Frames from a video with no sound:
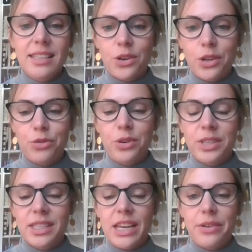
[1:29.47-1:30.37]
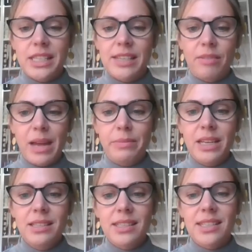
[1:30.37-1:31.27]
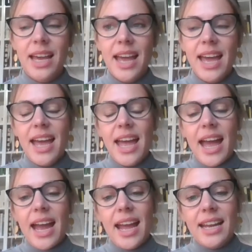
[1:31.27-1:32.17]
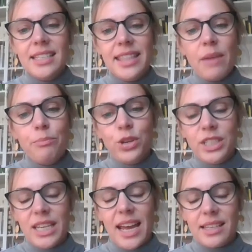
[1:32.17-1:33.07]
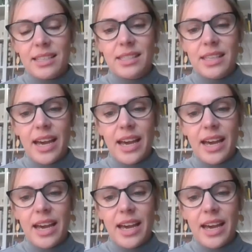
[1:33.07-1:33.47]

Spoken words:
It's gone through a series of amendments. And that protects